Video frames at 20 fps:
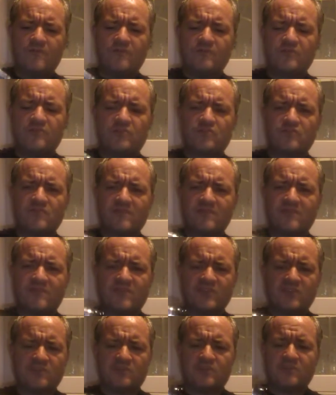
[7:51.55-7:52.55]
you agree with
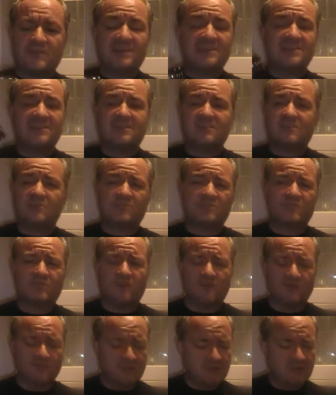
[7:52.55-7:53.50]
this Brexit or not,